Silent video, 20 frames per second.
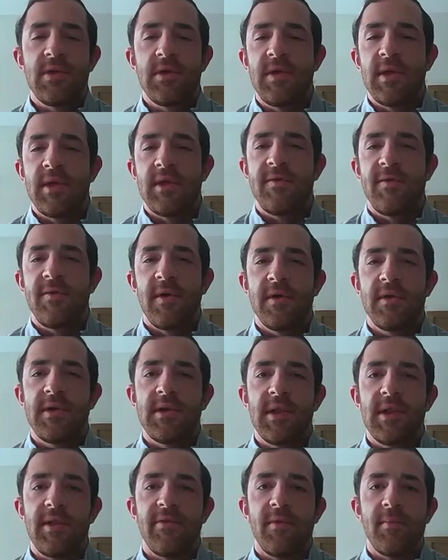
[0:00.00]
Yeah, so as far
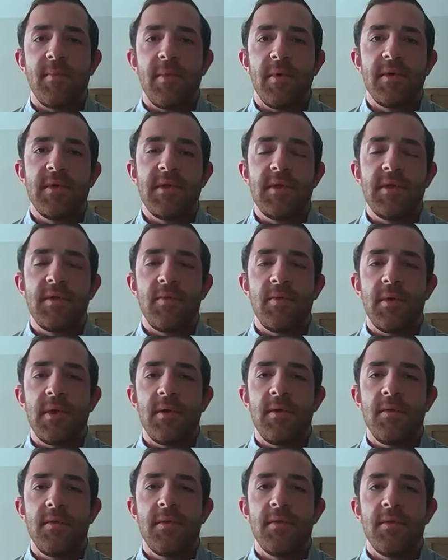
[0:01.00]
as the deliverables, the
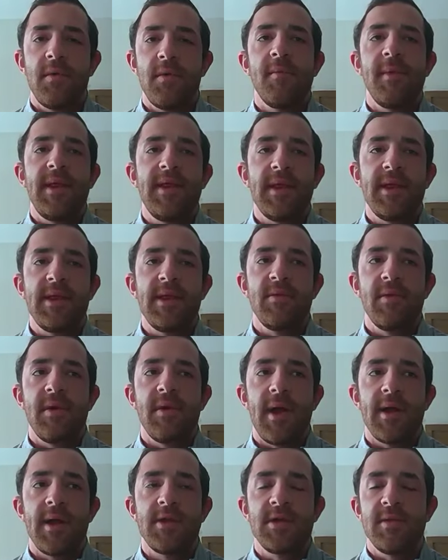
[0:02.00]
real main things we're
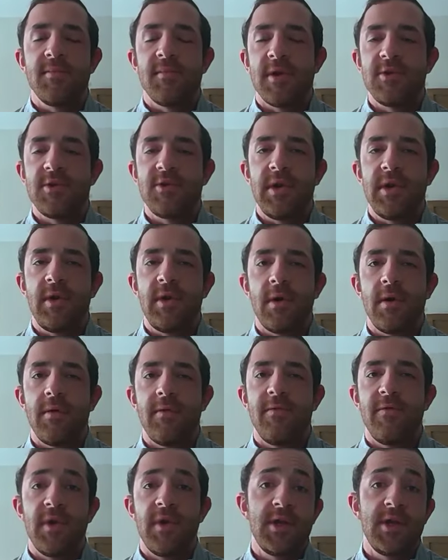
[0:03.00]
actually measuring are
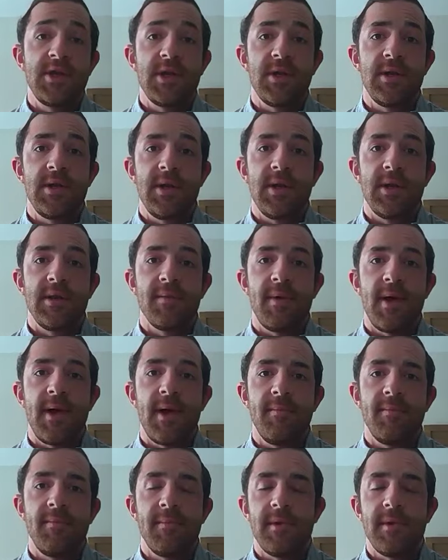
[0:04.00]
friction in the
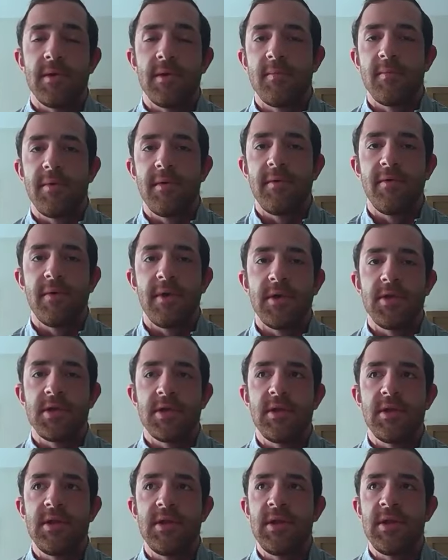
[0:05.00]
pipe and on the
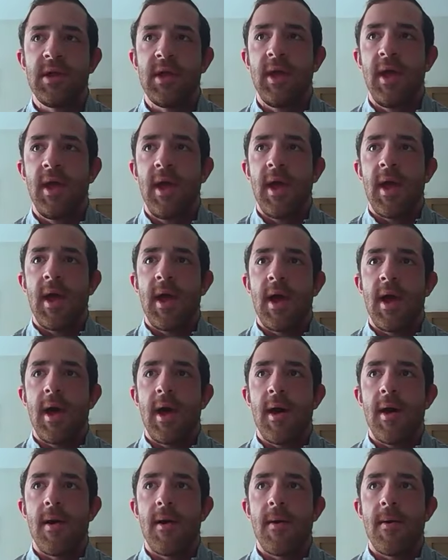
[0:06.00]
perforations.
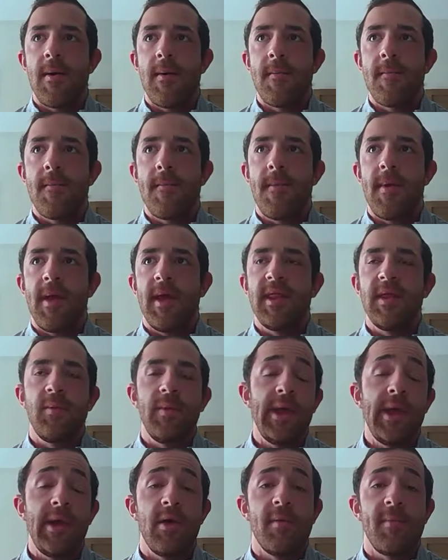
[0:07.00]
And then we
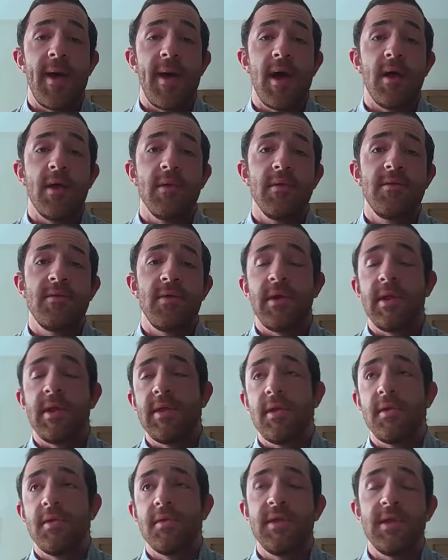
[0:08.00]
can go about turning
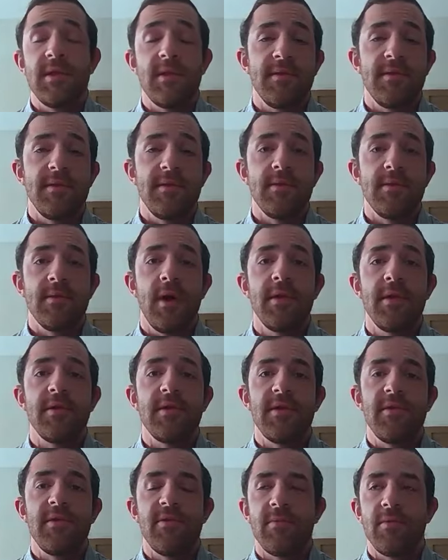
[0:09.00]
those into other
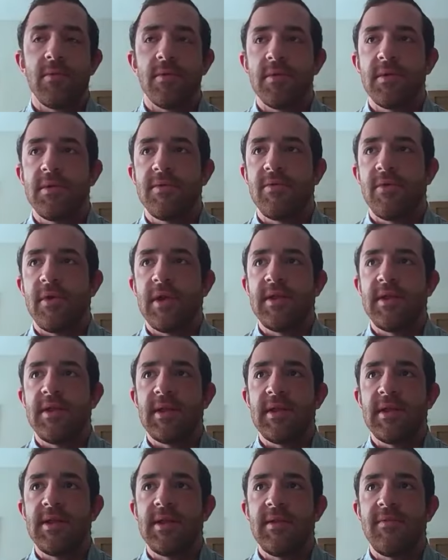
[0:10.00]
deliverables. For
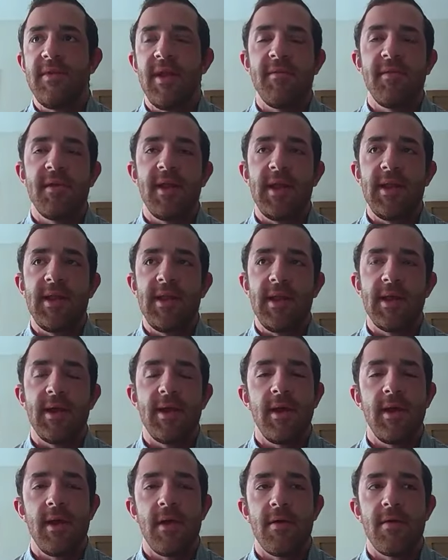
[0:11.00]
instance, if you have an idea
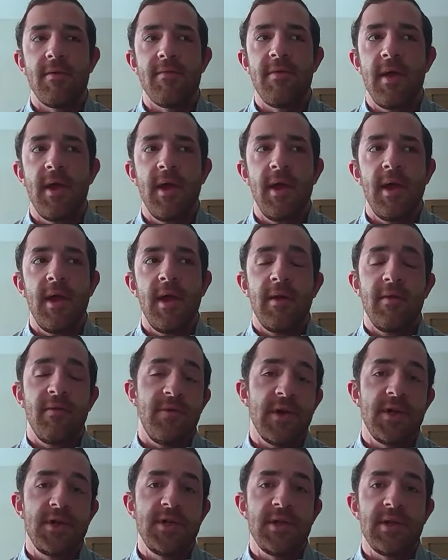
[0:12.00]
of
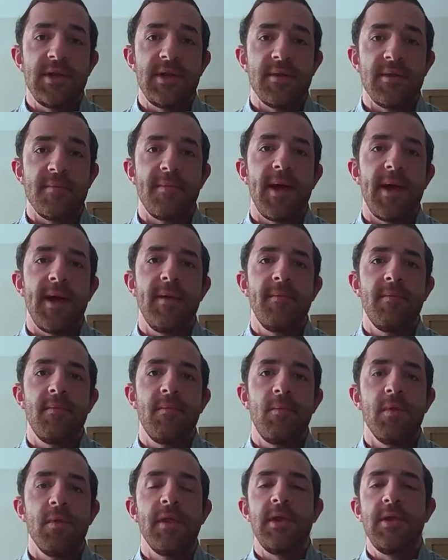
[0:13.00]
friction in the pipe,
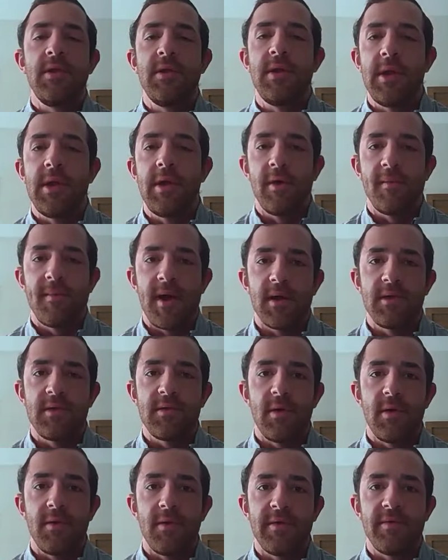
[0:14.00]
well, then you can go about
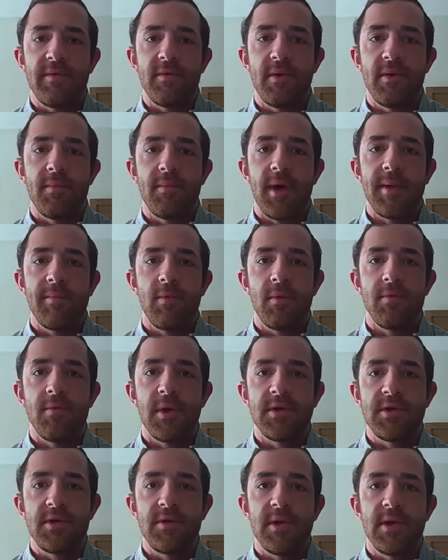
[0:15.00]
solving for what bottom hole
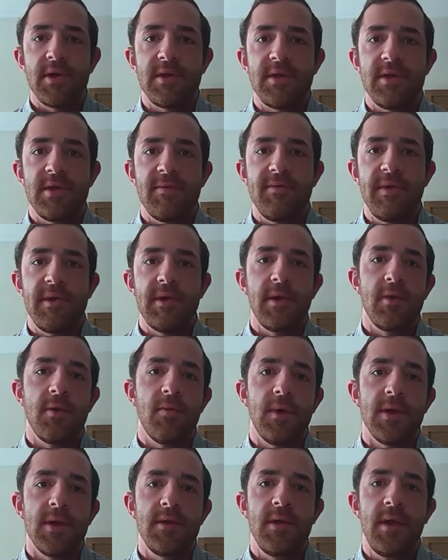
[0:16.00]
pressure is. If you know
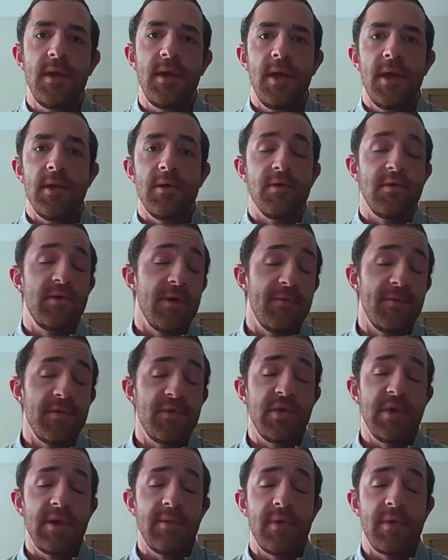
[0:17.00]
what your surface
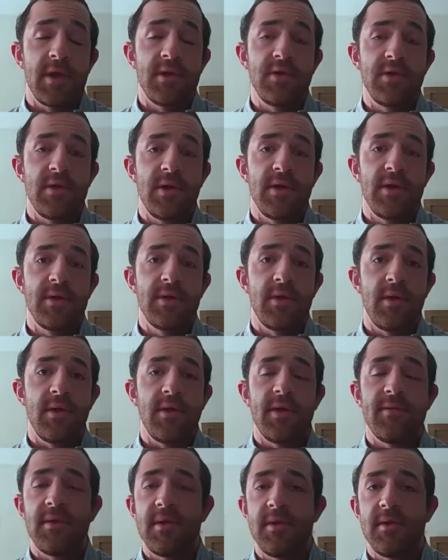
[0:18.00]
treating pressure is, all you
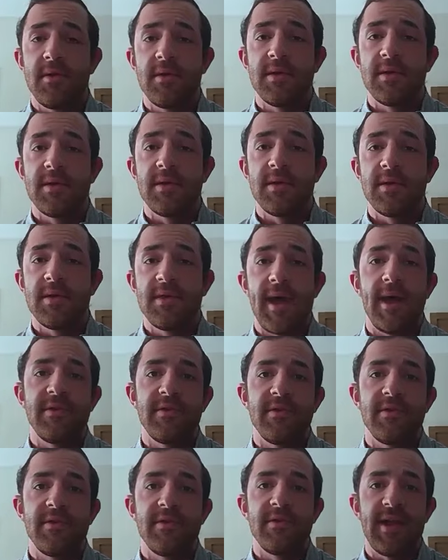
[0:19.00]
have to do is add
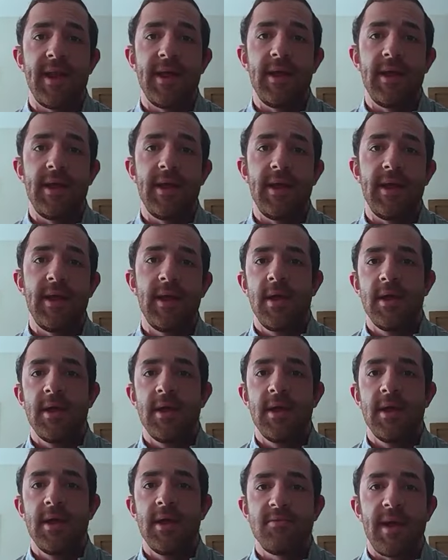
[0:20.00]
hydrostatic,
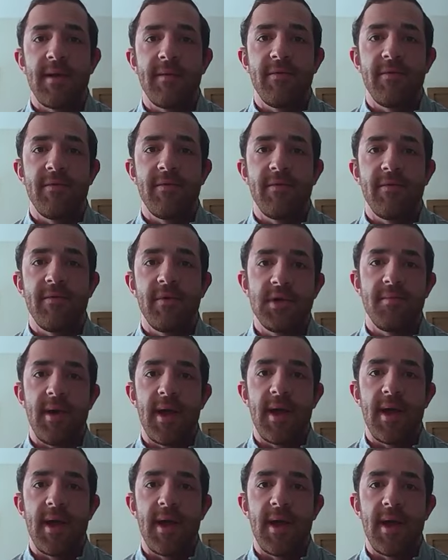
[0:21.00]
subtract
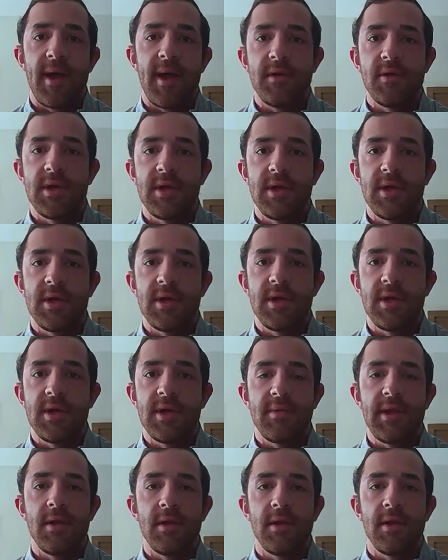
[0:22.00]
friction in the pipe, and you should
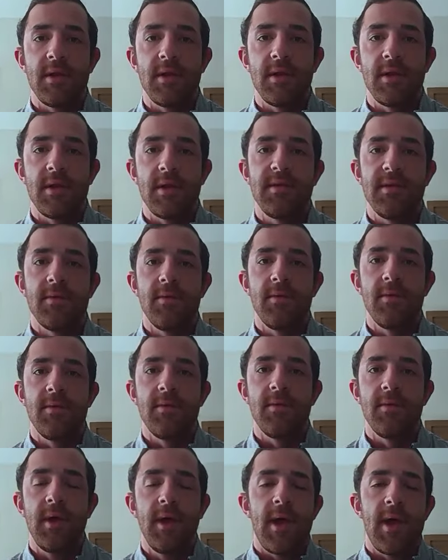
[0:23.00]
get something close
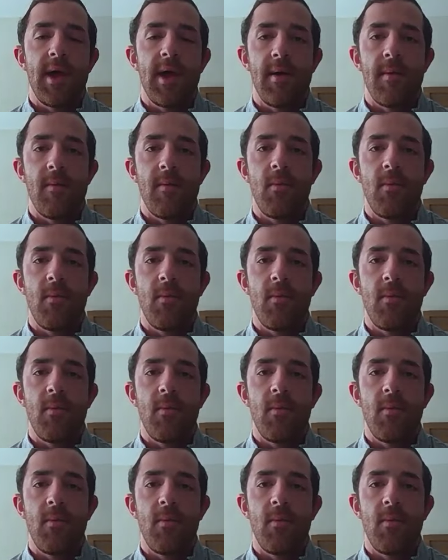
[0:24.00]
to